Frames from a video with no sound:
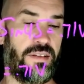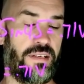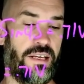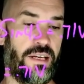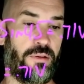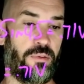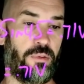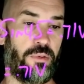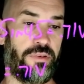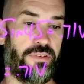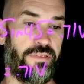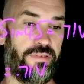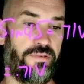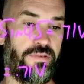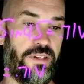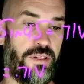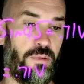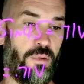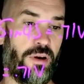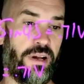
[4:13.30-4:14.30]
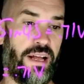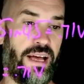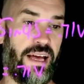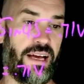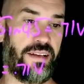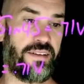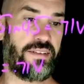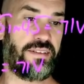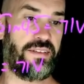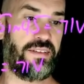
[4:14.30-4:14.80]
equals
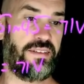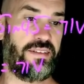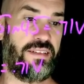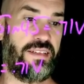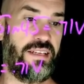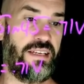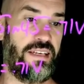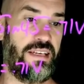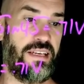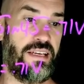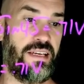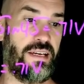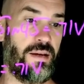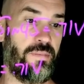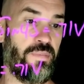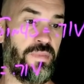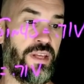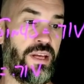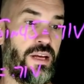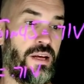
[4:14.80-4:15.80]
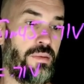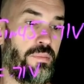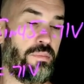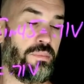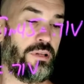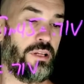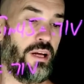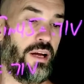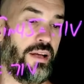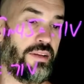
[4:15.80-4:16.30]
v1x t
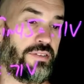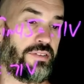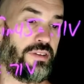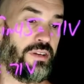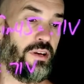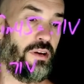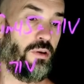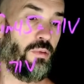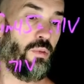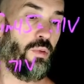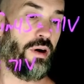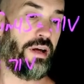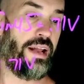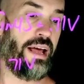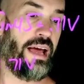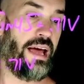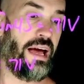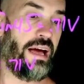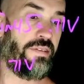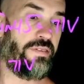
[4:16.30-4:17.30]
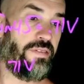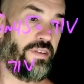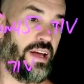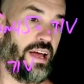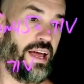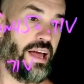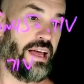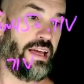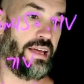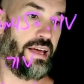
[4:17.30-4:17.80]
plus 1/2
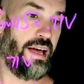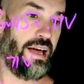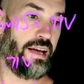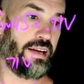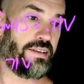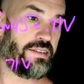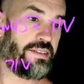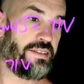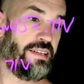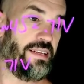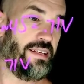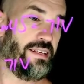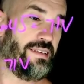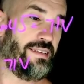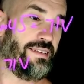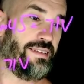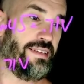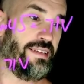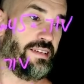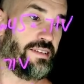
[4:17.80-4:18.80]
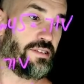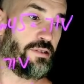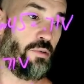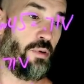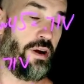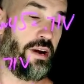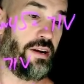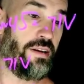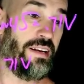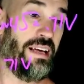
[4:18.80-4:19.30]
ax t
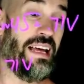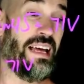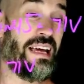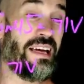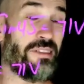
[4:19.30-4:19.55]
squared.